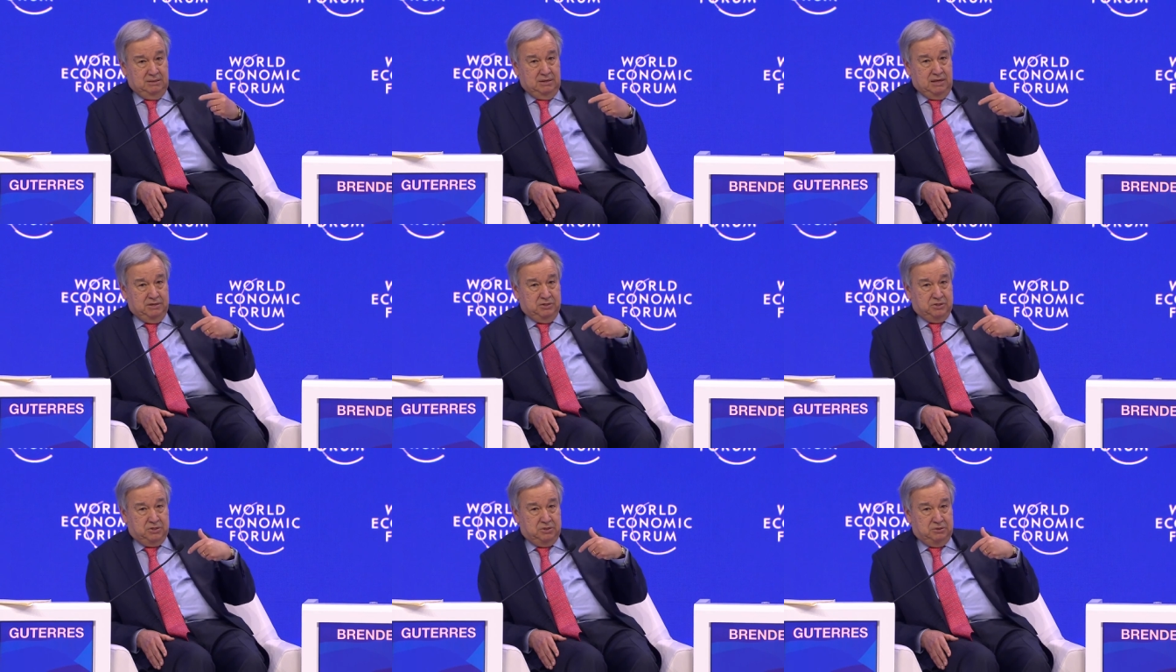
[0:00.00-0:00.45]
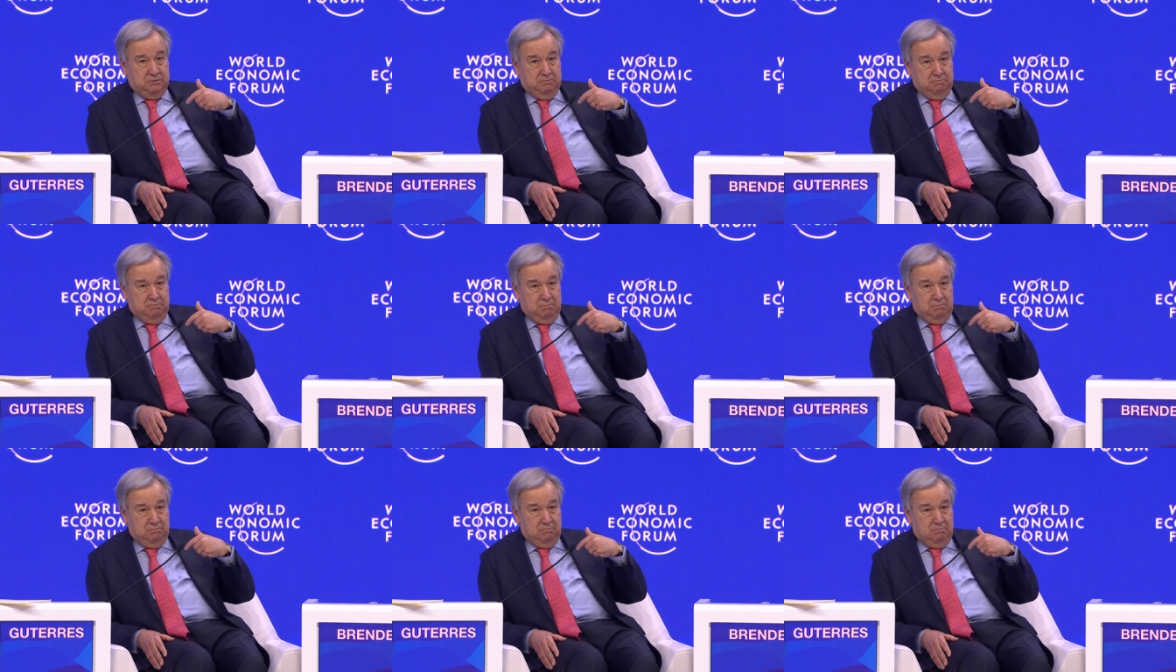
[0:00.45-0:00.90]
as
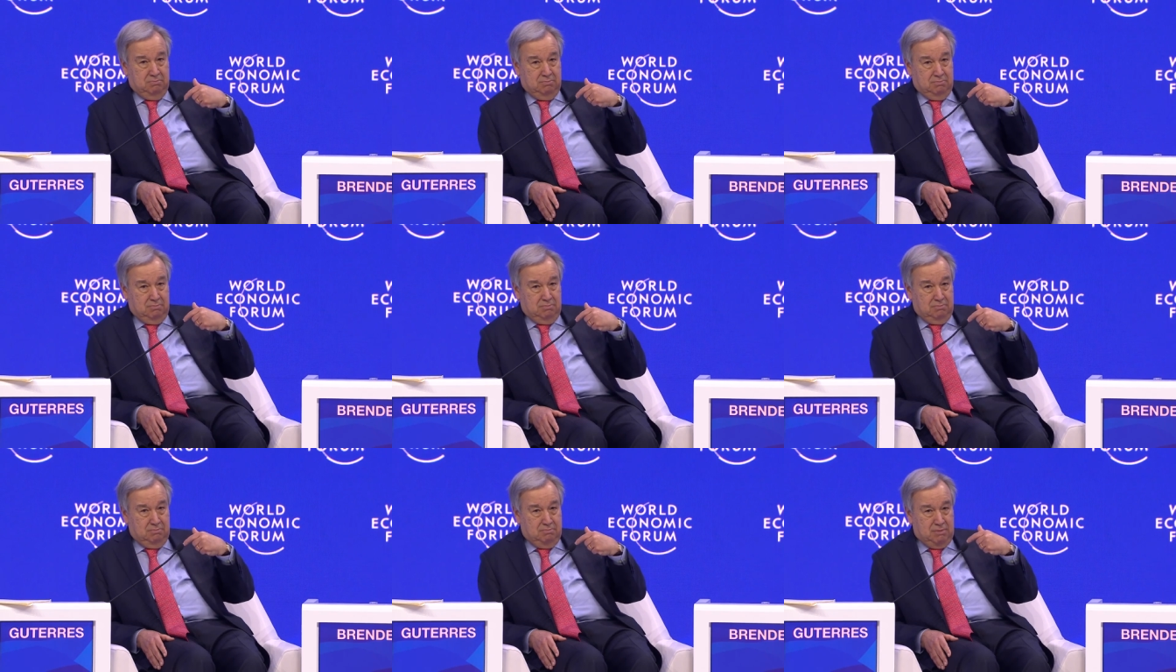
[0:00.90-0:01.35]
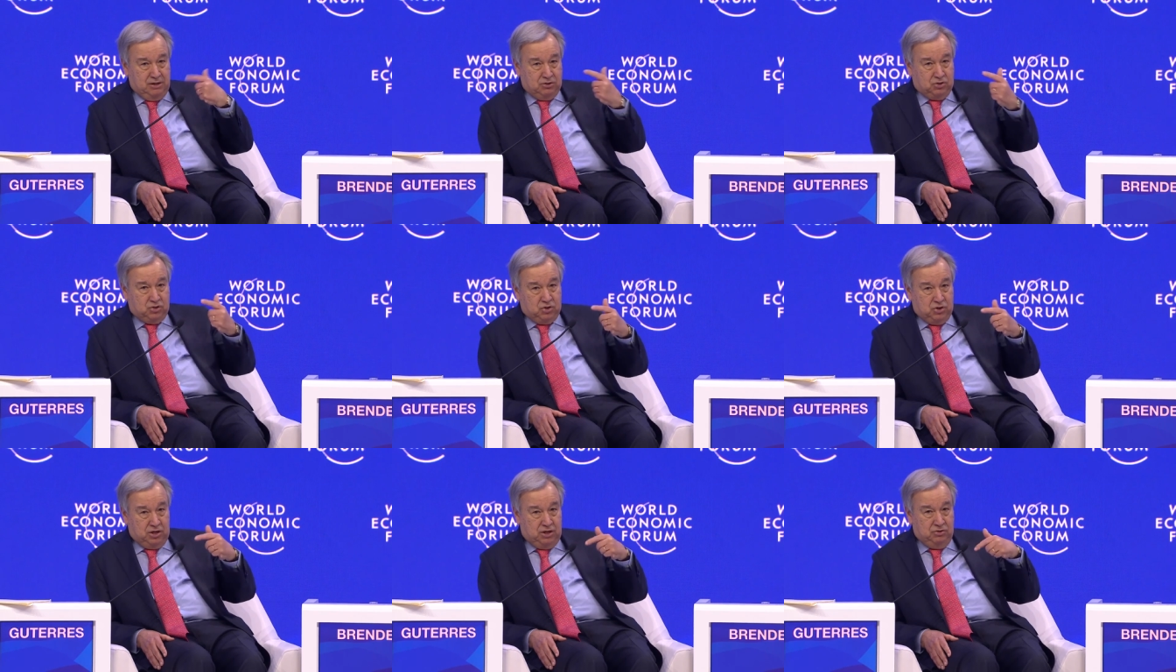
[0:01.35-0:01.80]

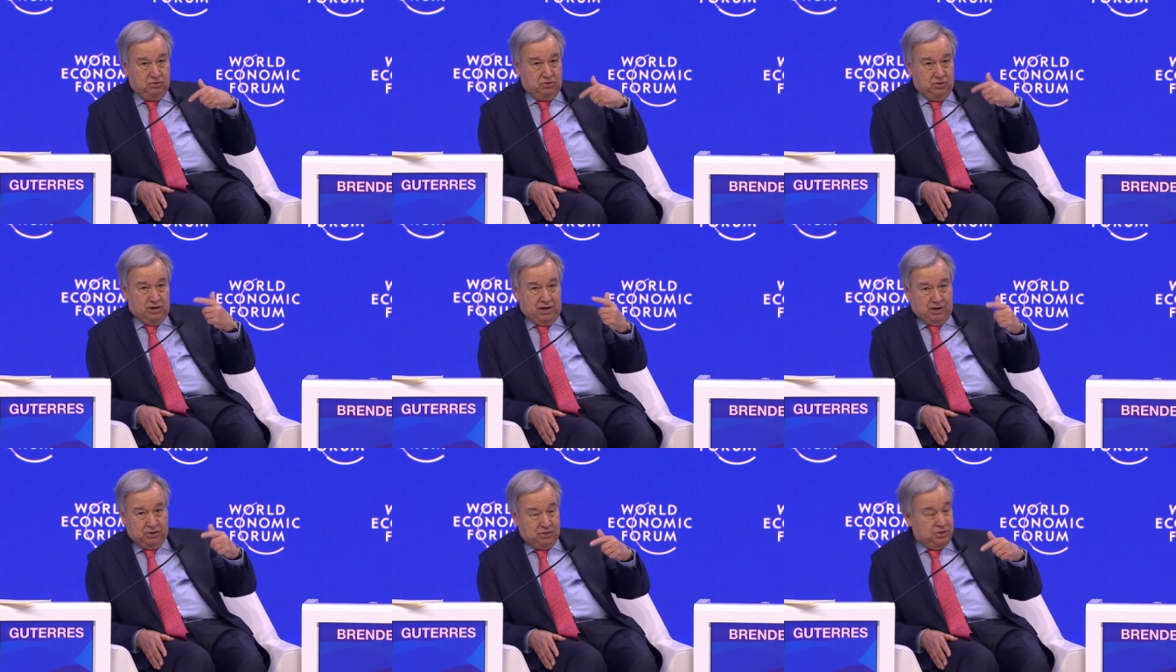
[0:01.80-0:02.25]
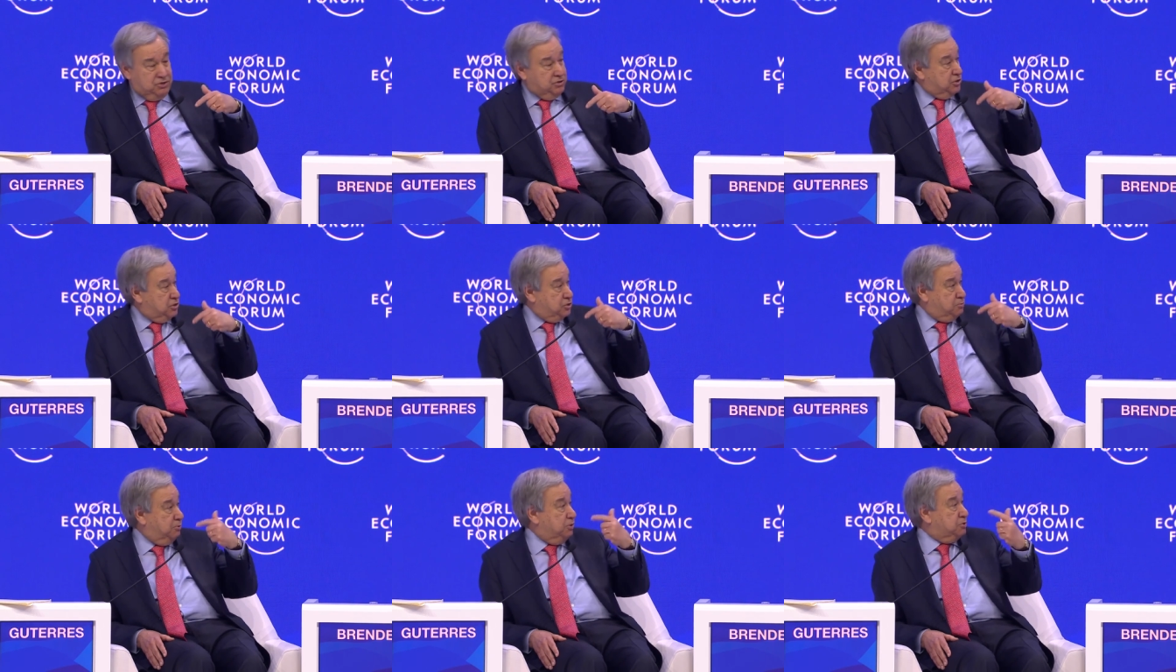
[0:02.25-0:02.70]
much interactions
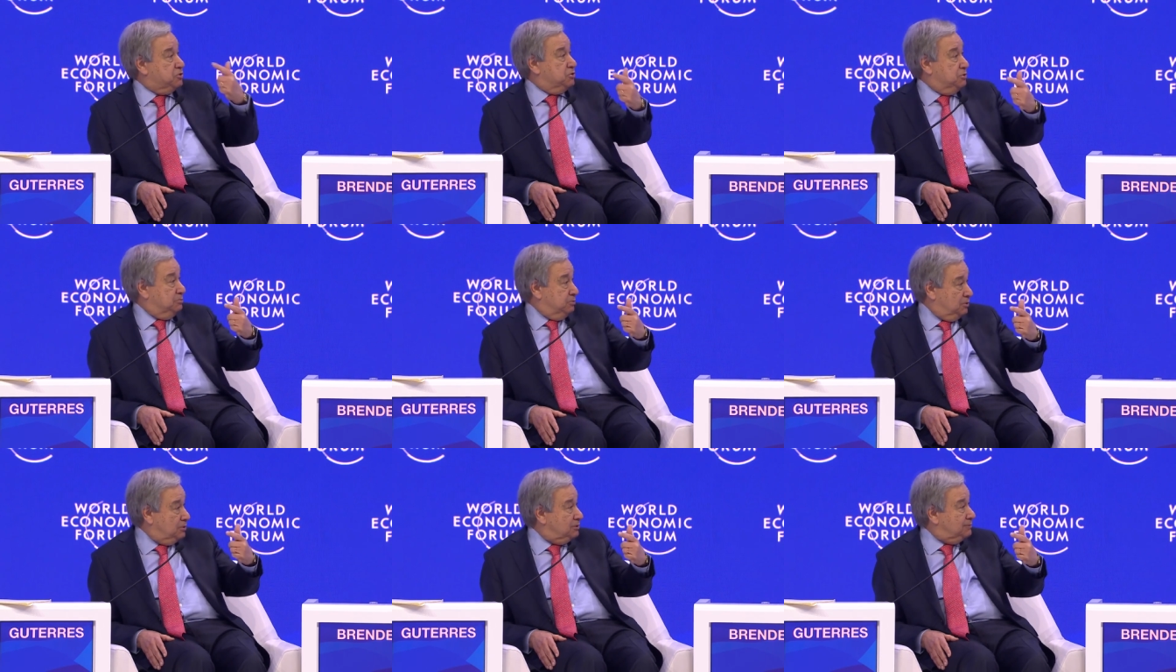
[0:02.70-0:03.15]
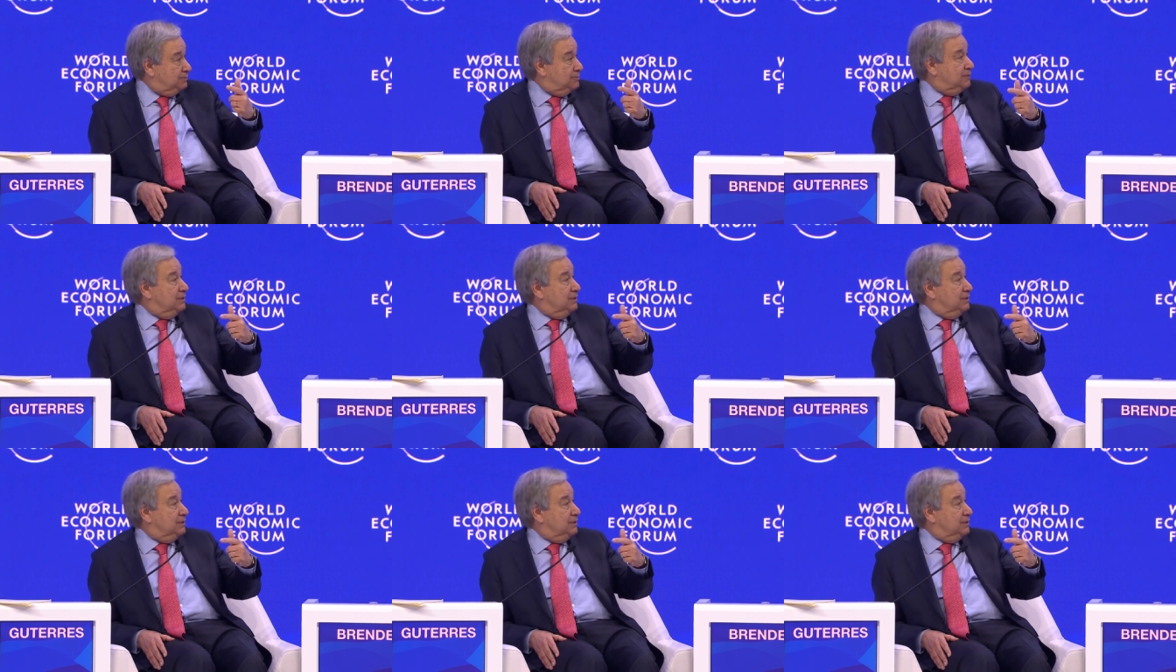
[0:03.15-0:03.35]
as possible